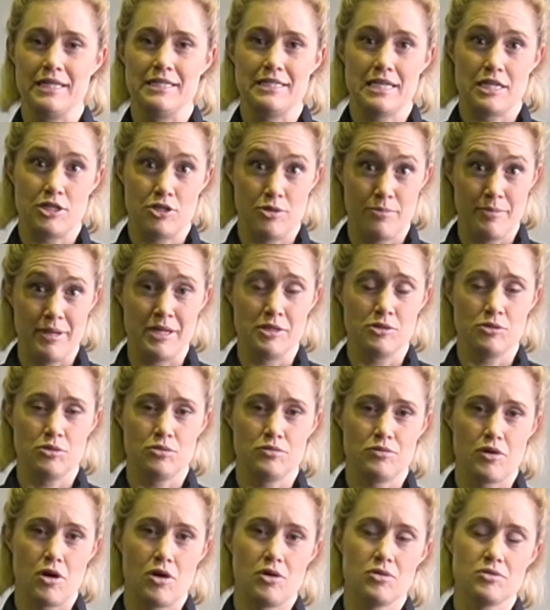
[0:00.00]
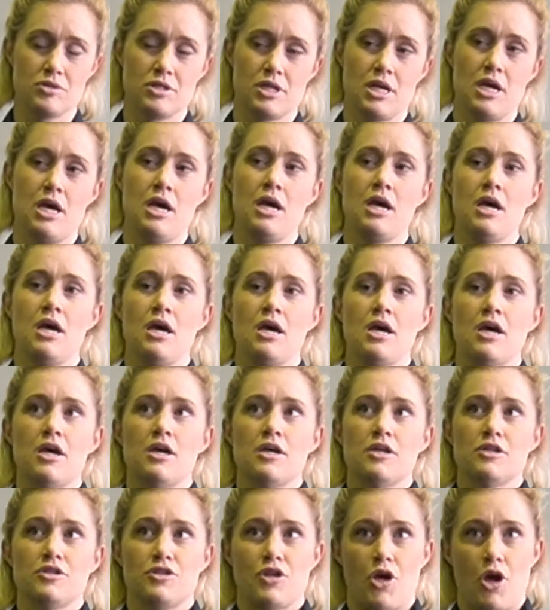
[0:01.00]
detrimental roles.
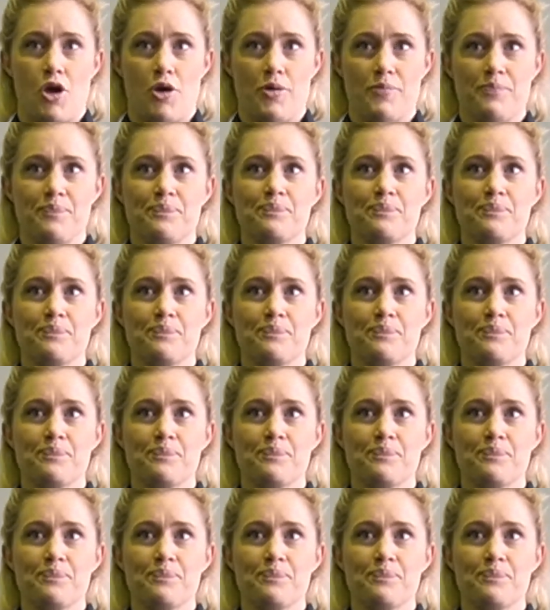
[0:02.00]
So